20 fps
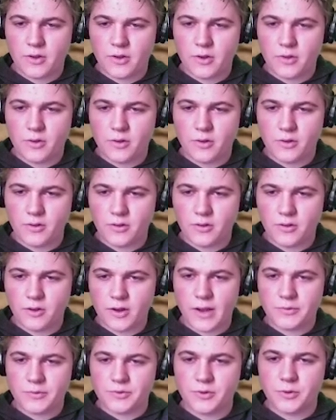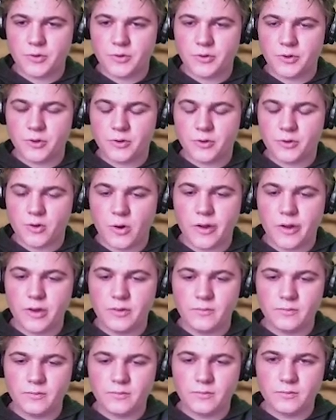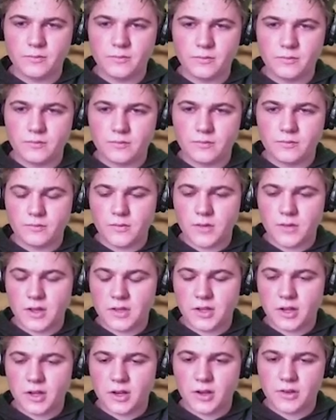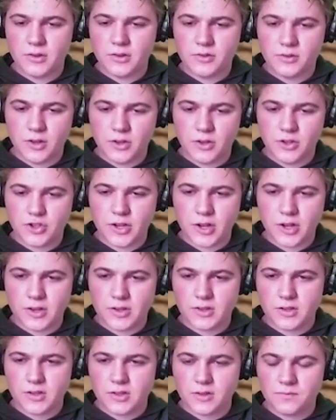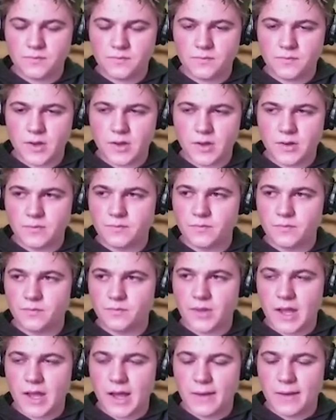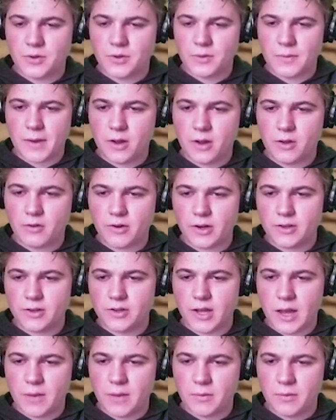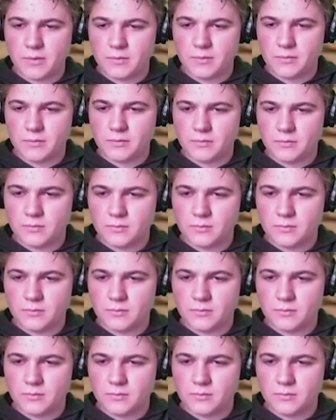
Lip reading: although you can still capture with your koi. It's like a chess capture battle ready to happen.